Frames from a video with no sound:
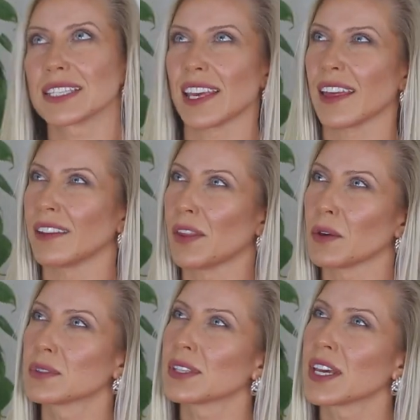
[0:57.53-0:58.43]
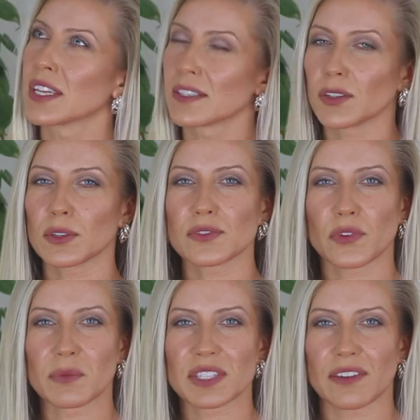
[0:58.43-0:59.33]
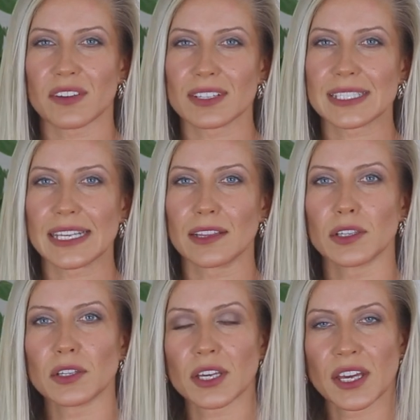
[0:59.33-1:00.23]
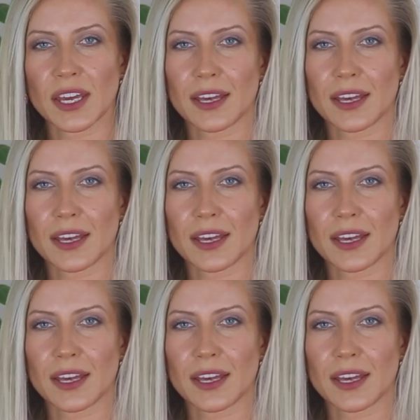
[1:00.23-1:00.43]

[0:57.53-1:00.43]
and those suits from 70s, they look